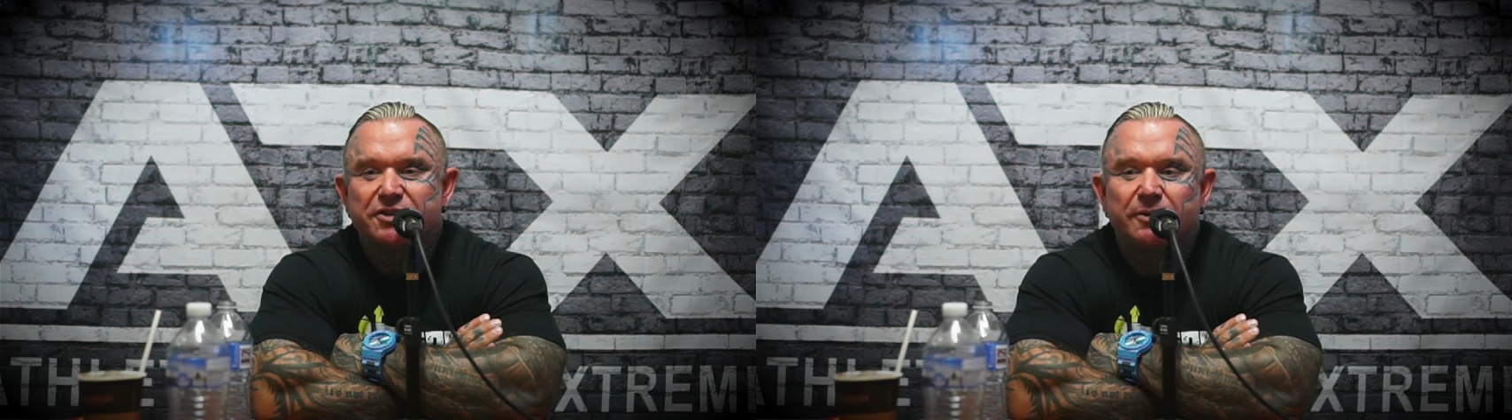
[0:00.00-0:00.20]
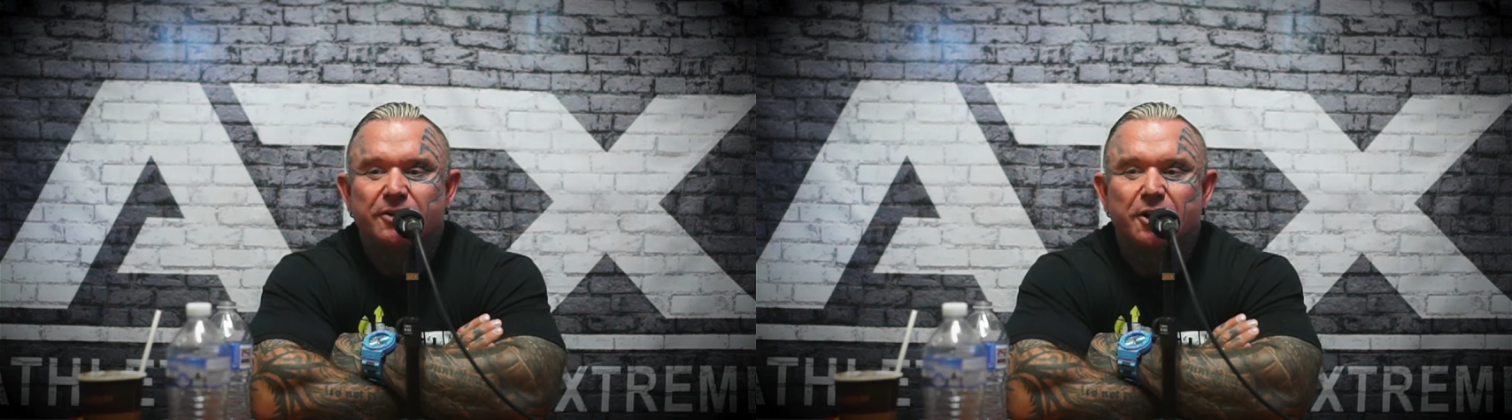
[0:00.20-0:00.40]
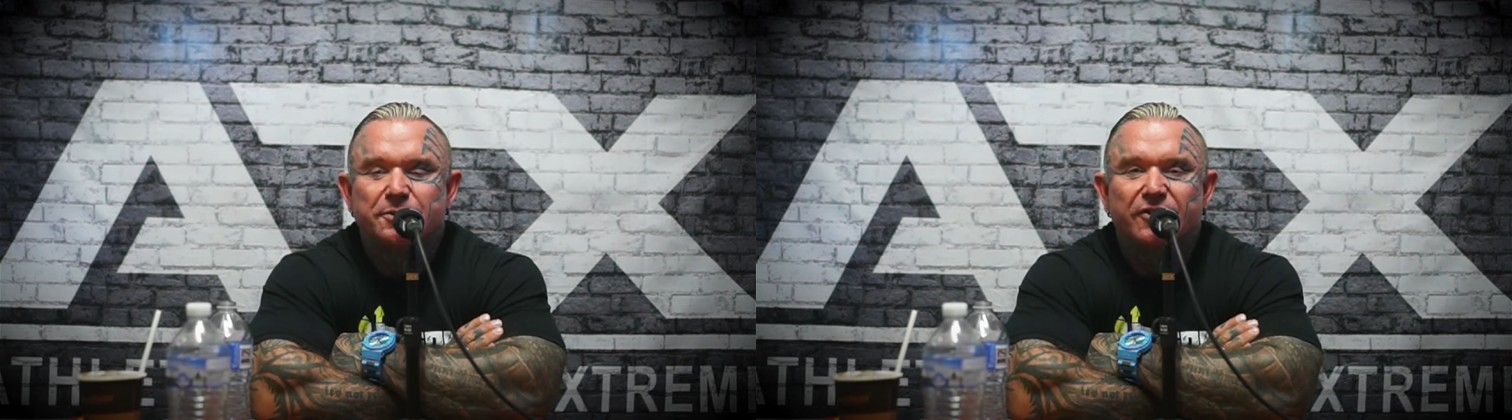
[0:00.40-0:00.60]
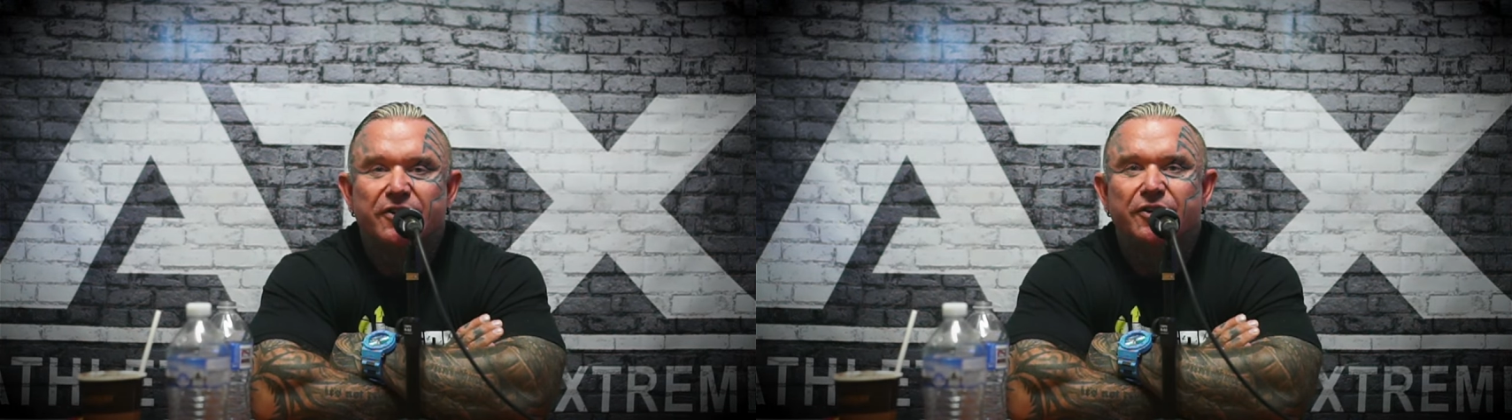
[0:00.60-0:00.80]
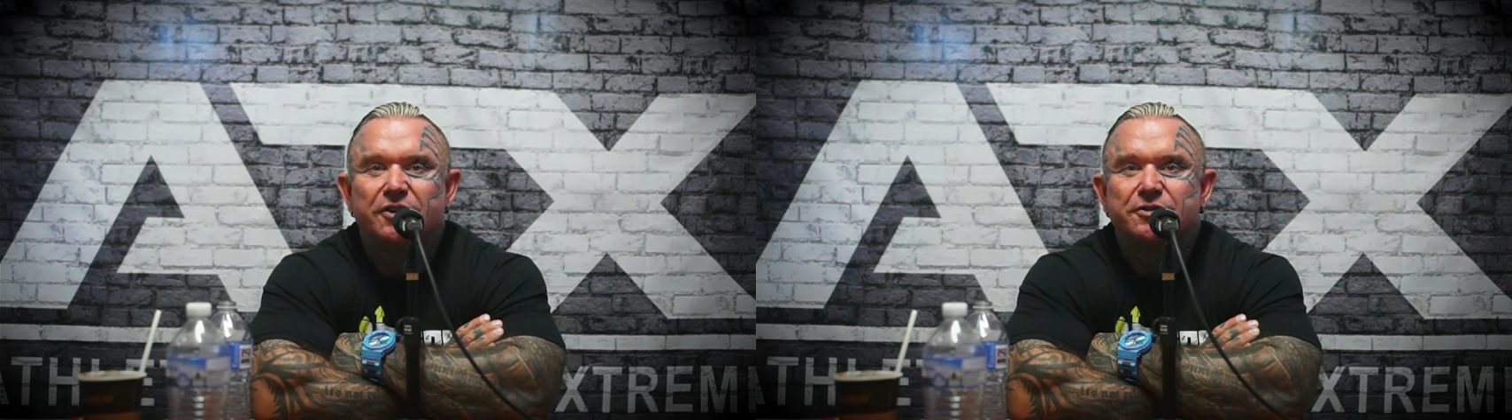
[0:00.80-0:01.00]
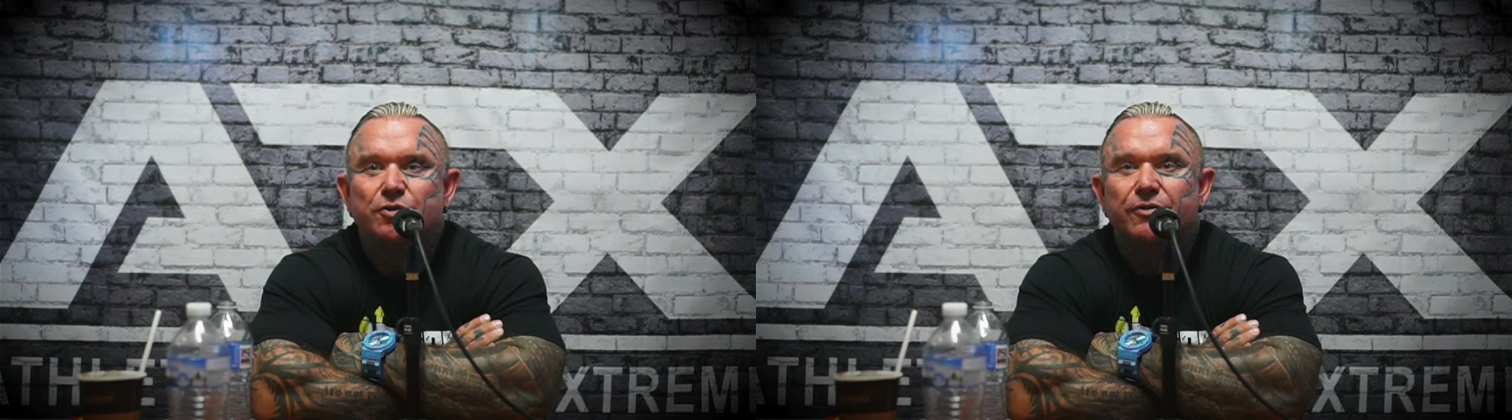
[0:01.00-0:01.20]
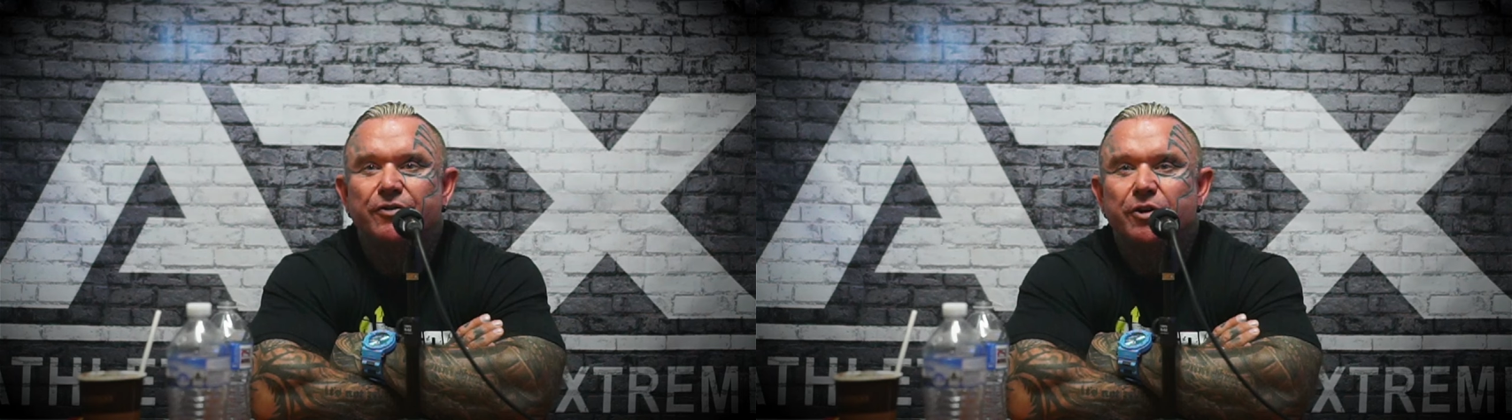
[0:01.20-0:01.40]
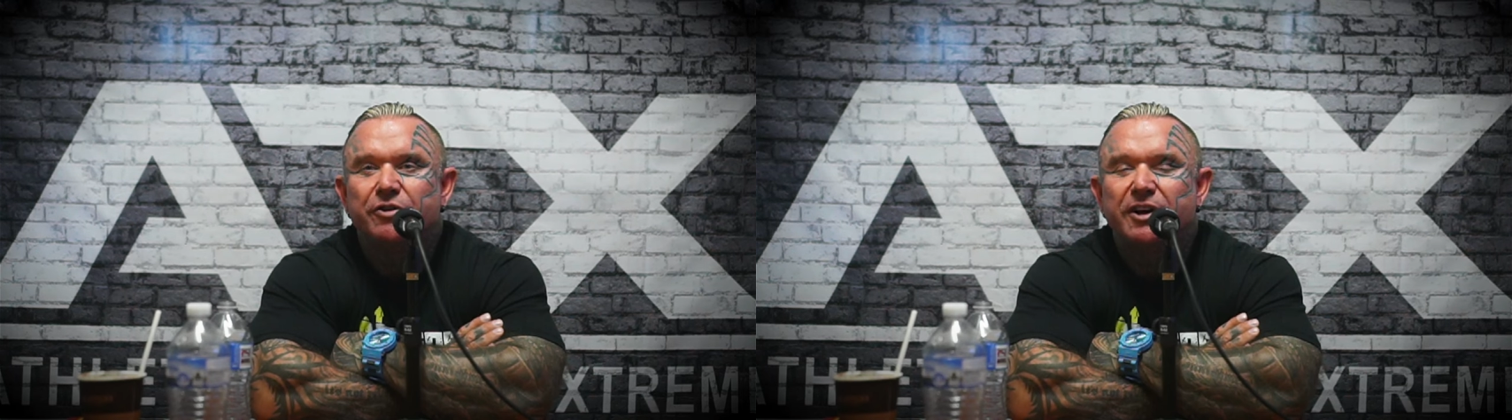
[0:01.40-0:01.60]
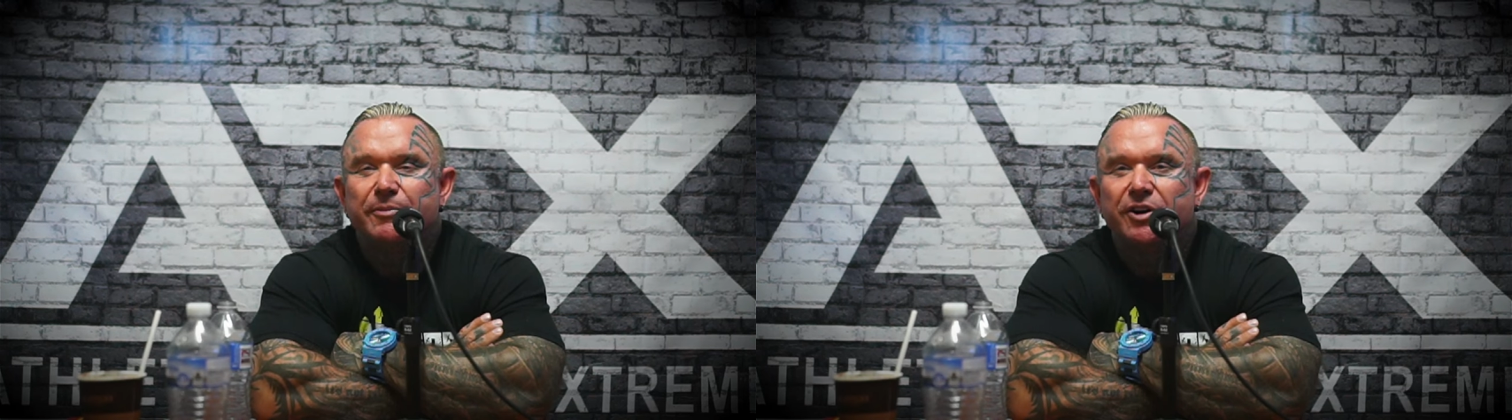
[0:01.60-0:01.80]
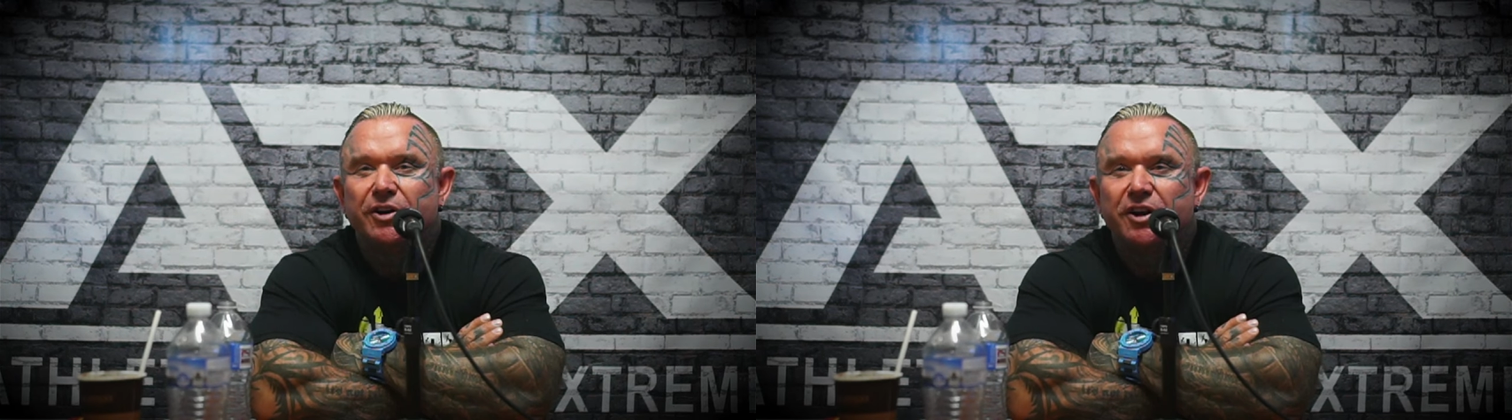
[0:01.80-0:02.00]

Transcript: sometimes if I feel a sore throat coming on,